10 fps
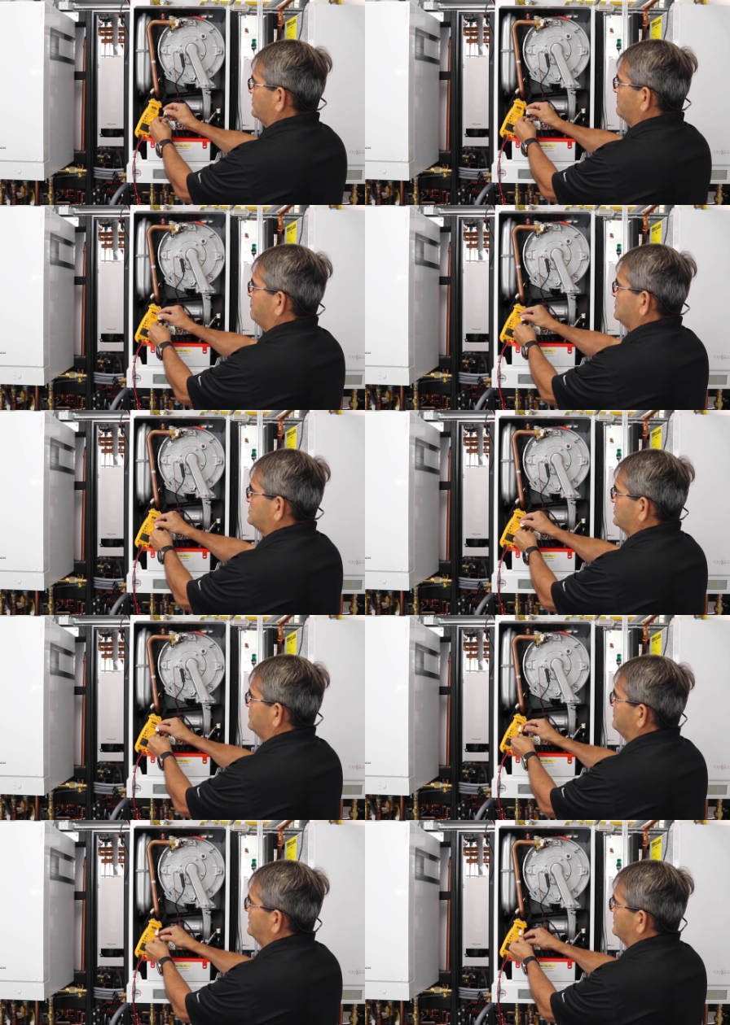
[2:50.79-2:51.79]
You can put
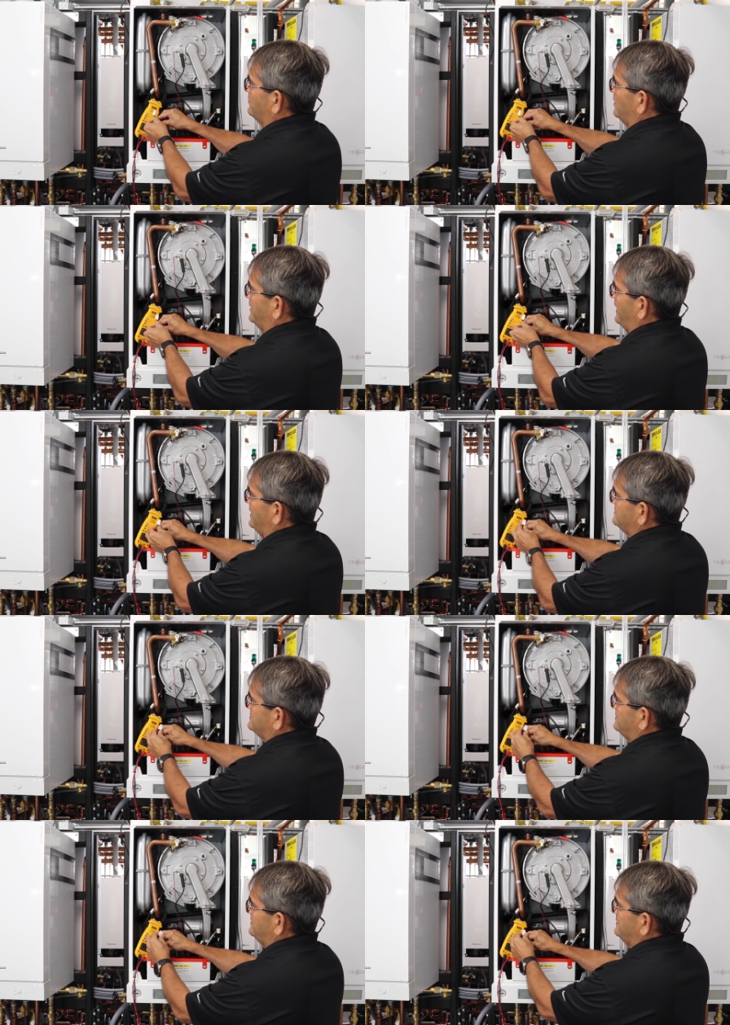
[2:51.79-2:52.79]
your meter on
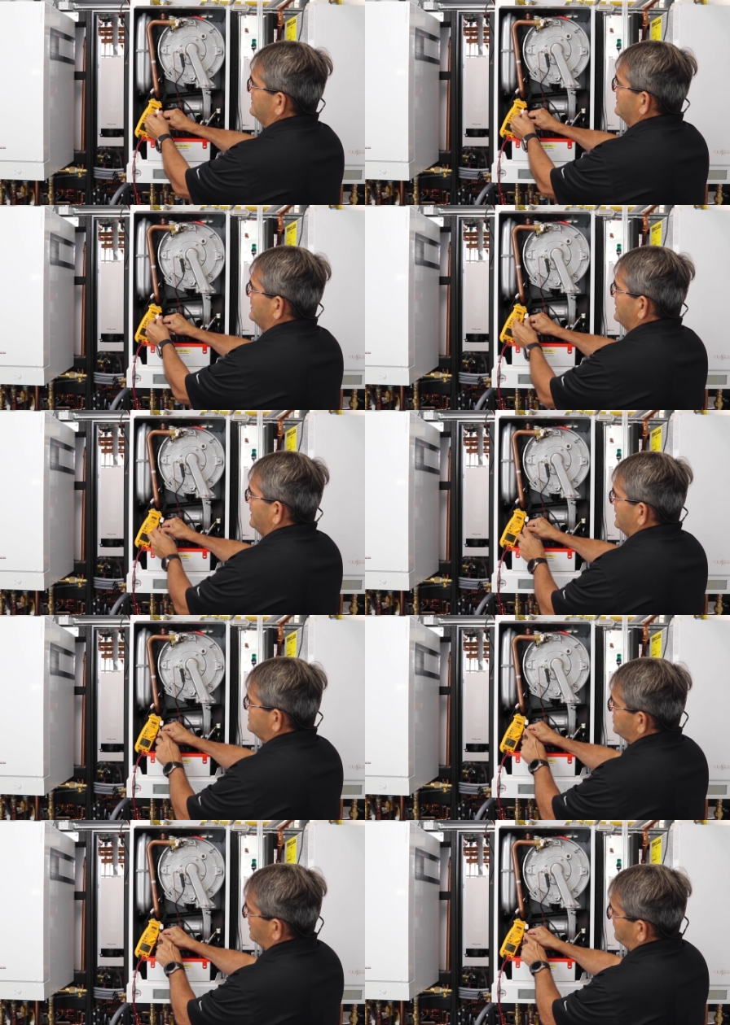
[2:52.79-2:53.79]
AC
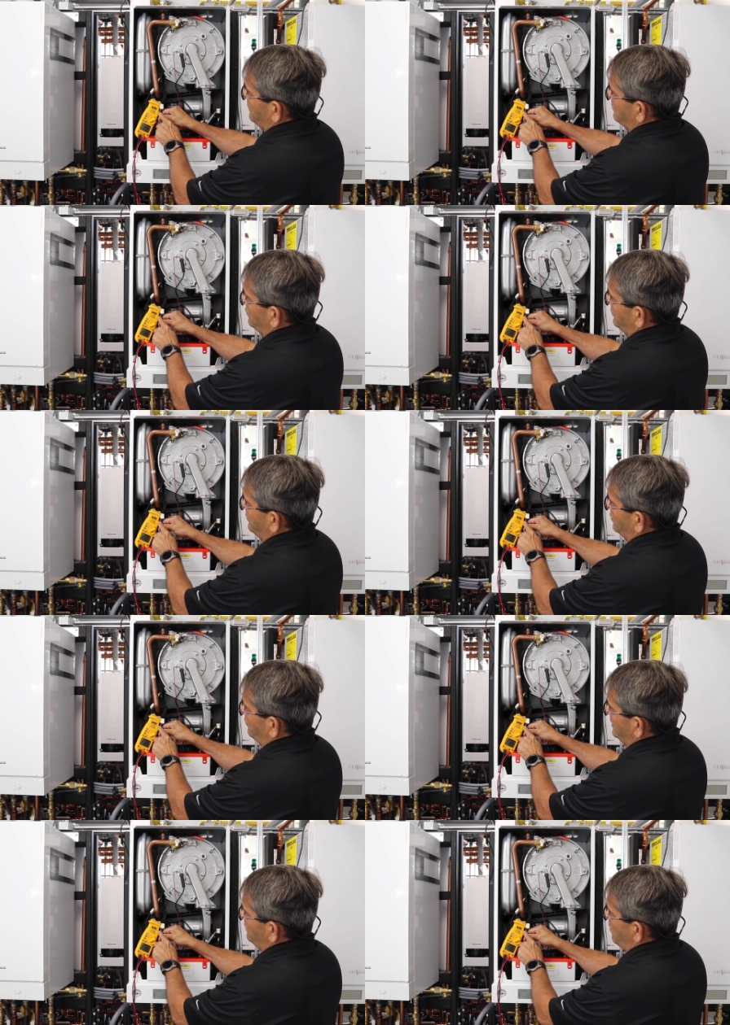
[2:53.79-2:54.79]
and check from the
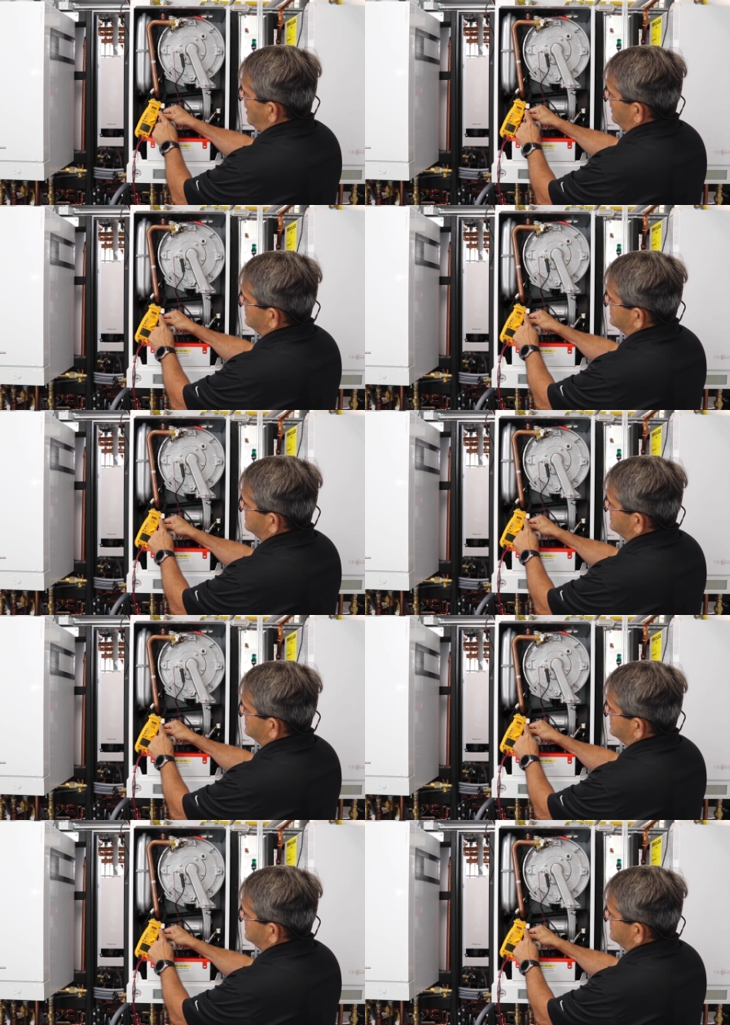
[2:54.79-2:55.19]
green wire